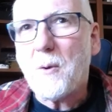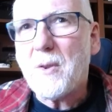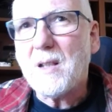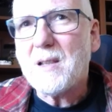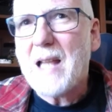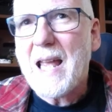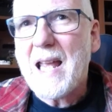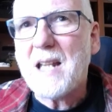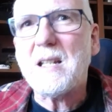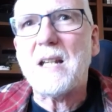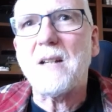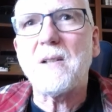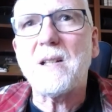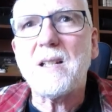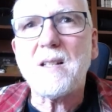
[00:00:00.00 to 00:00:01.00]
the land
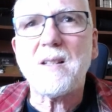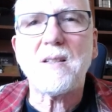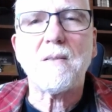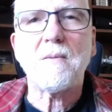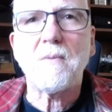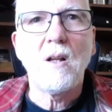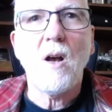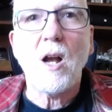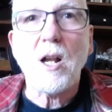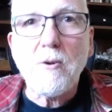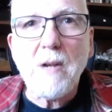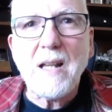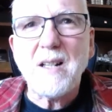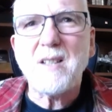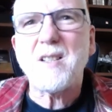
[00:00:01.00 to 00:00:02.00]
areas, I
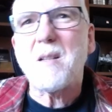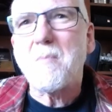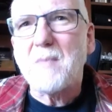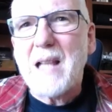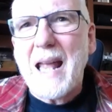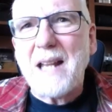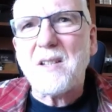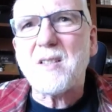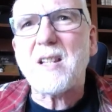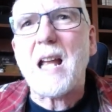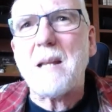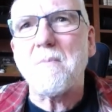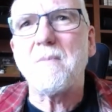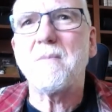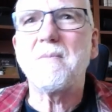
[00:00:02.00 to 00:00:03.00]
created some landscape